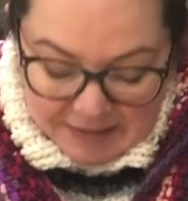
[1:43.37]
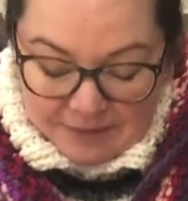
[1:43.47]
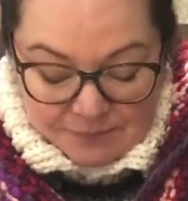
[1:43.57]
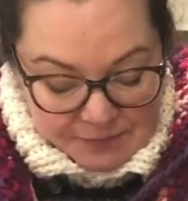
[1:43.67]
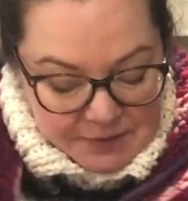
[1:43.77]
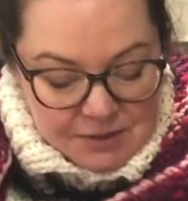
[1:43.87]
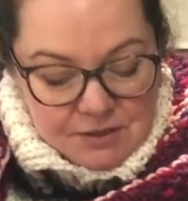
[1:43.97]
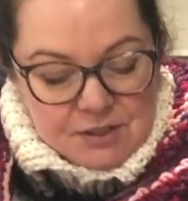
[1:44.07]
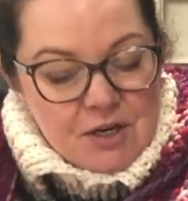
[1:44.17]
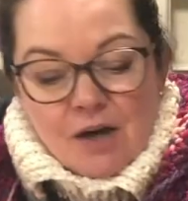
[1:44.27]
yeah,
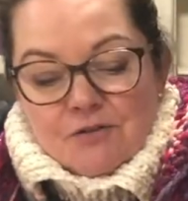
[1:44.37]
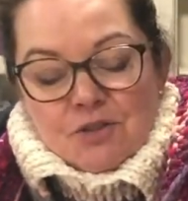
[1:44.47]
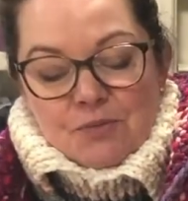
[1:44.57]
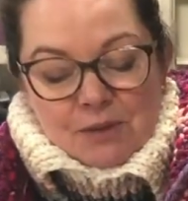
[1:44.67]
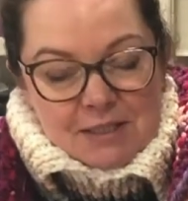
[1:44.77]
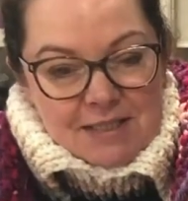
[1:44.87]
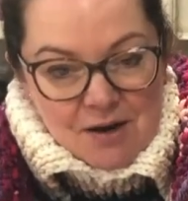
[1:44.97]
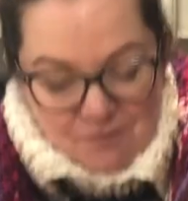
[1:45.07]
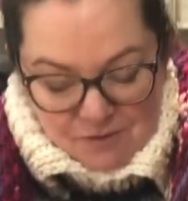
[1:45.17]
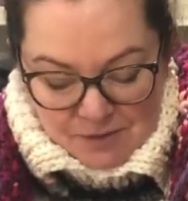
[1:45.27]
scarf doesn't want to stay
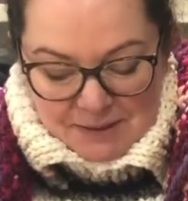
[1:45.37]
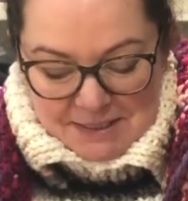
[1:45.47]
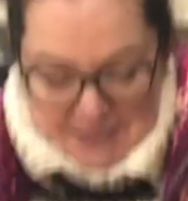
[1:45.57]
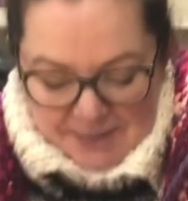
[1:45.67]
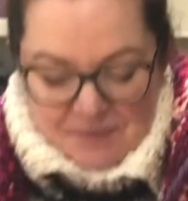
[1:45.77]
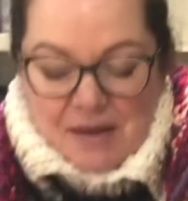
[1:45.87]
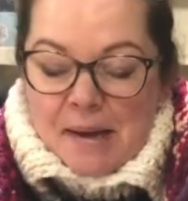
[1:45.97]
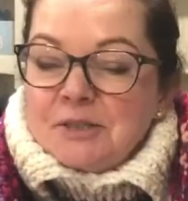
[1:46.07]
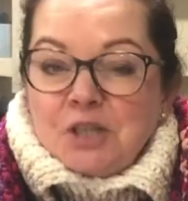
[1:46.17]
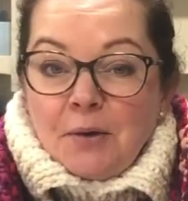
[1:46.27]
on vomiting.
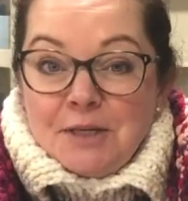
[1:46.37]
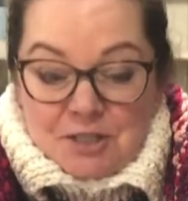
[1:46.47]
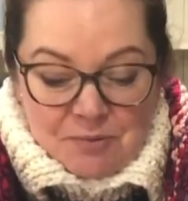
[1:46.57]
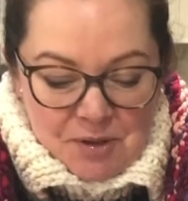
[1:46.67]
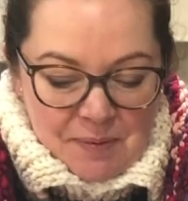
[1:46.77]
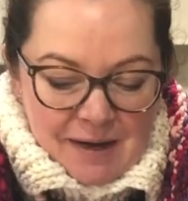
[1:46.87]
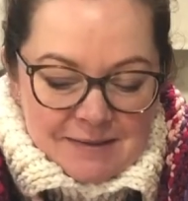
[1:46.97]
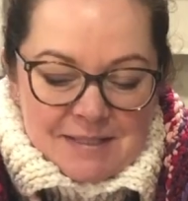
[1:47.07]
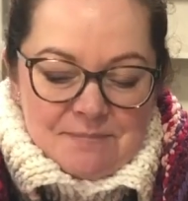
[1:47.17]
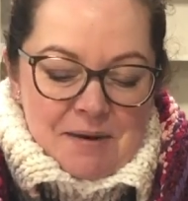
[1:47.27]
Show you some of the
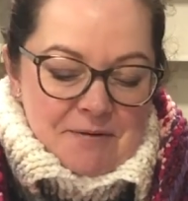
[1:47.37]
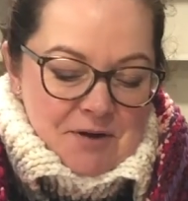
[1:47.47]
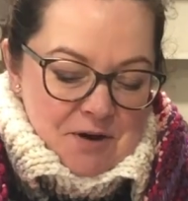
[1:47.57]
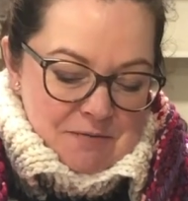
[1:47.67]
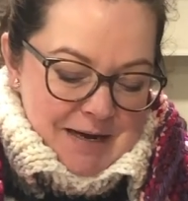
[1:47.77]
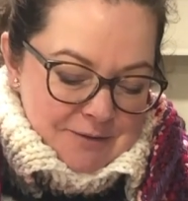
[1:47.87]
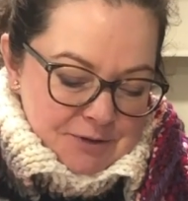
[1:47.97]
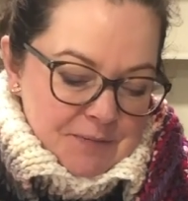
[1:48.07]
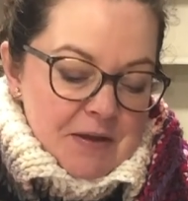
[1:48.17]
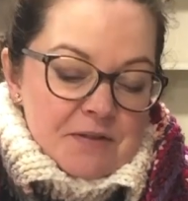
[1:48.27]
patterns in merry-go-round.
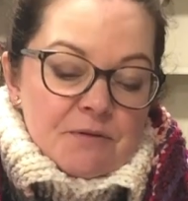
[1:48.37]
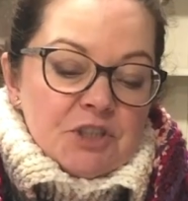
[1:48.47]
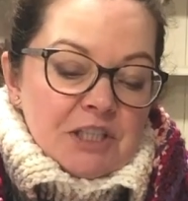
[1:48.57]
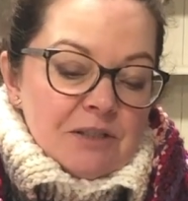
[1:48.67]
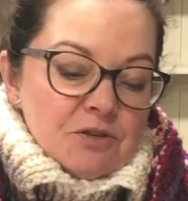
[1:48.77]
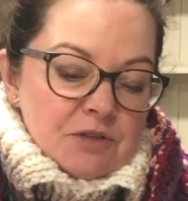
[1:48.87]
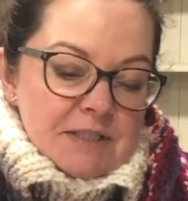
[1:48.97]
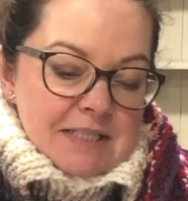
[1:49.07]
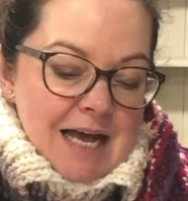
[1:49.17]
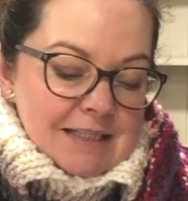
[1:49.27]
There are
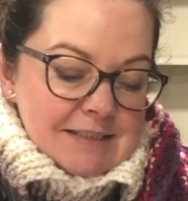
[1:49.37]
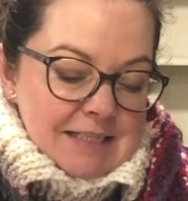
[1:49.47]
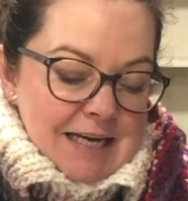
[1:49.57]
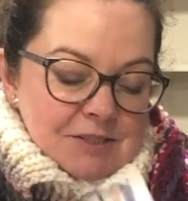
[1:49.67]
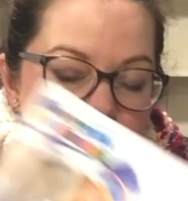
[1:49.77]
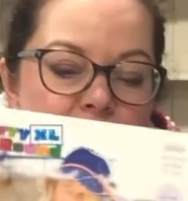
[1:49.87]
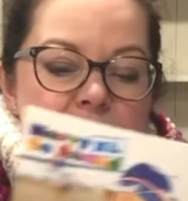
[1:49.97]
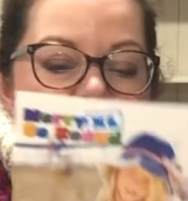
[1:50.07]
children's and adults,